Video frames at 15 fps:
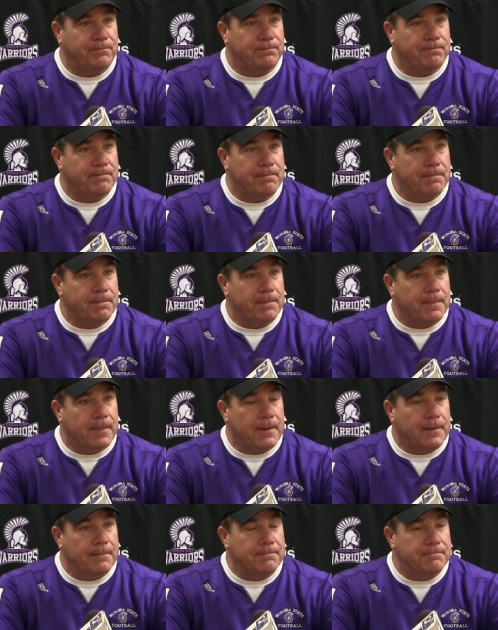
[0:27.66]
was kind of like
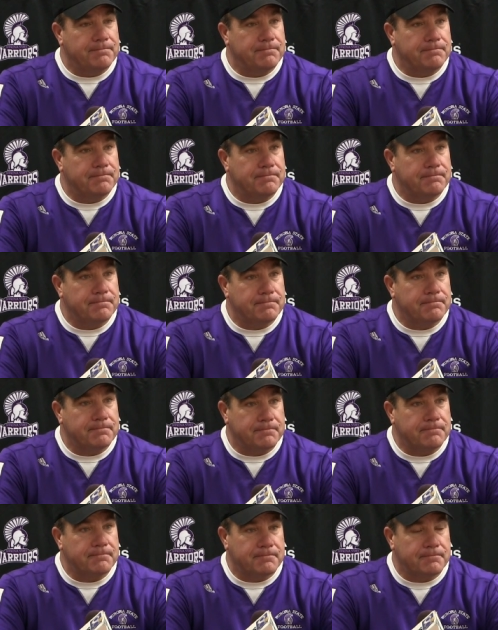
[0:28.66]
last week, you know, where you
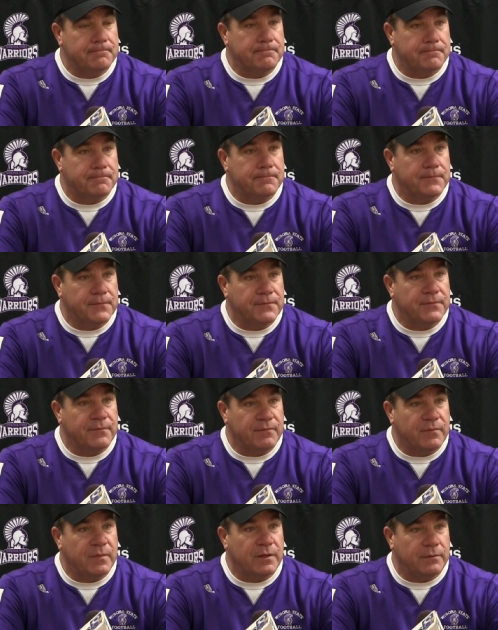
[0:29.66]
guys had the two
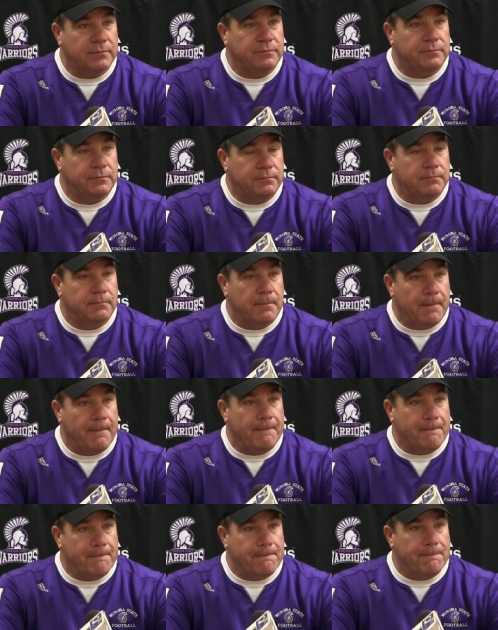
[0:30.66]
turnovers right away in the second
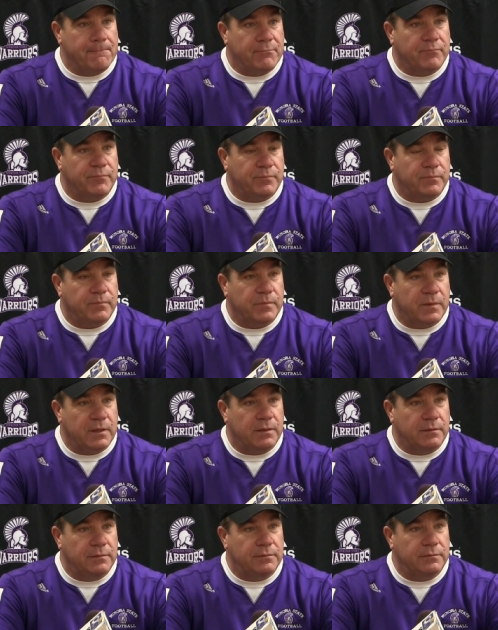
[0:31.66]
half. But again, they still
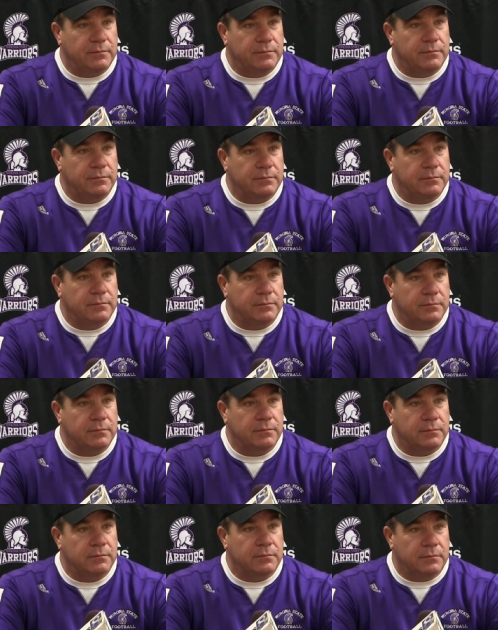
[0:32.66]
found a way to, to
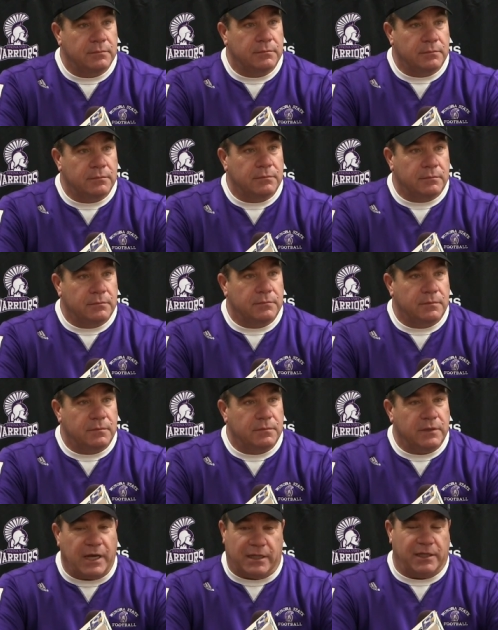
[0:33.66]
overcome that. And
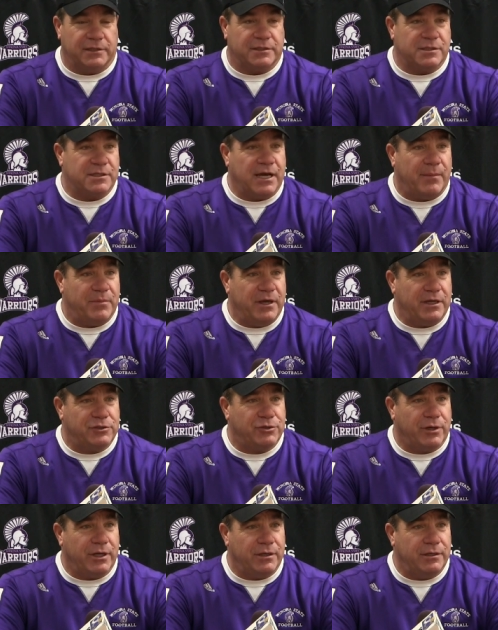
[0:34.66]
yeah, I'd like to stop that
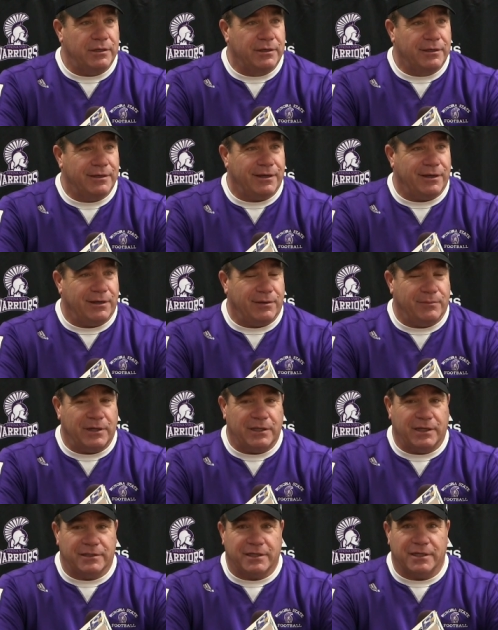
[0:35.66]
trend. Um,
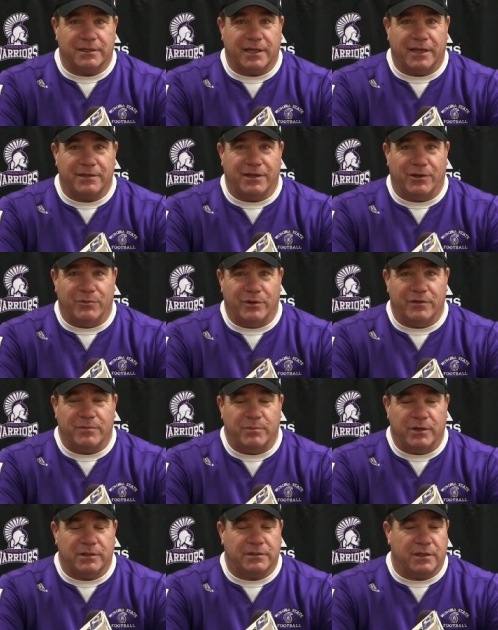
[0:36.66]
I'd like to get that done
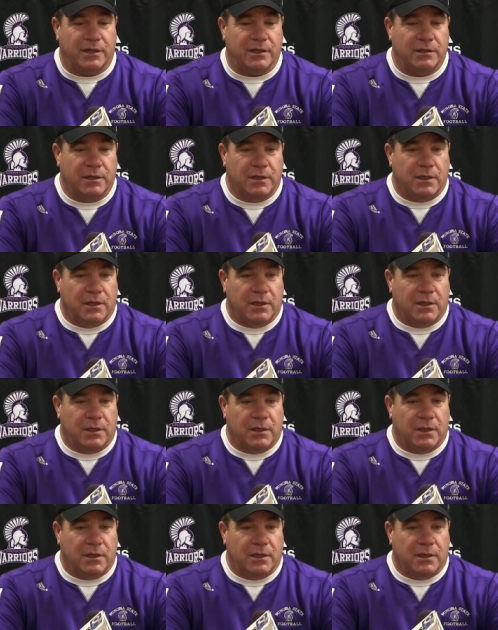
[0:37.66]
with. But uh,